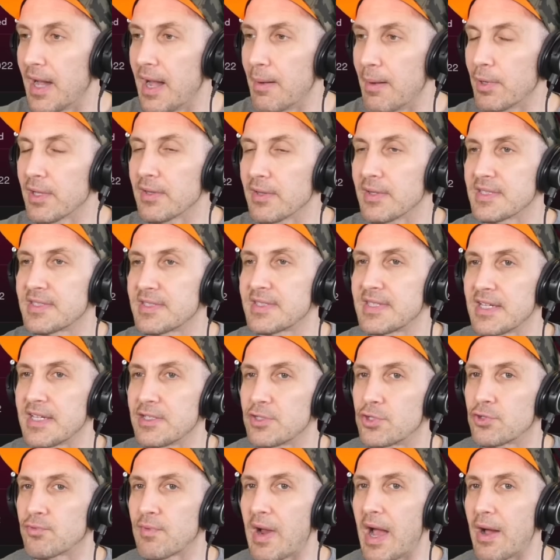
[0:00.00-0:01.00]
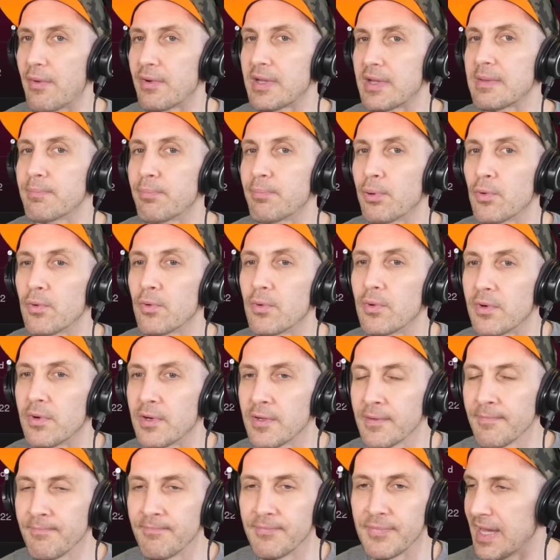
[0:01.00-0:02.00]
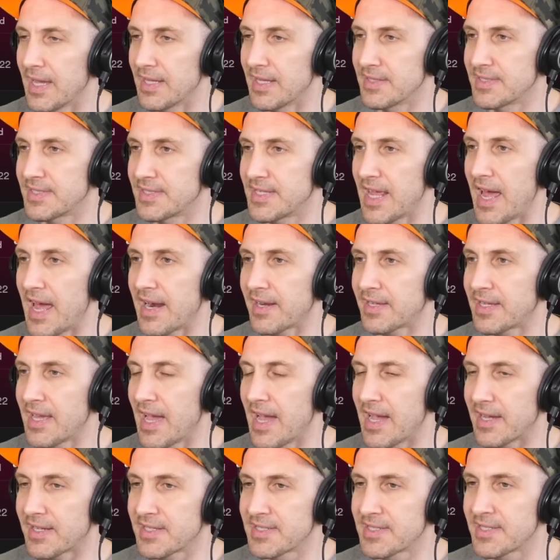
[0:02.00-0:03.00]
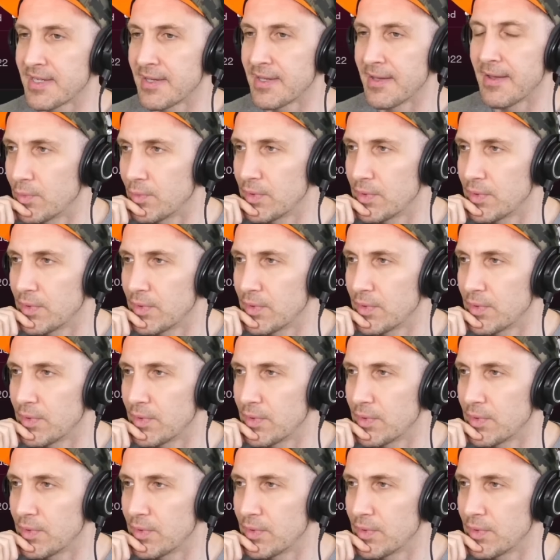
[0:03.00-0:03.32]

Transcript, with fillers: How about, let's say, Drowning Pool and Static X.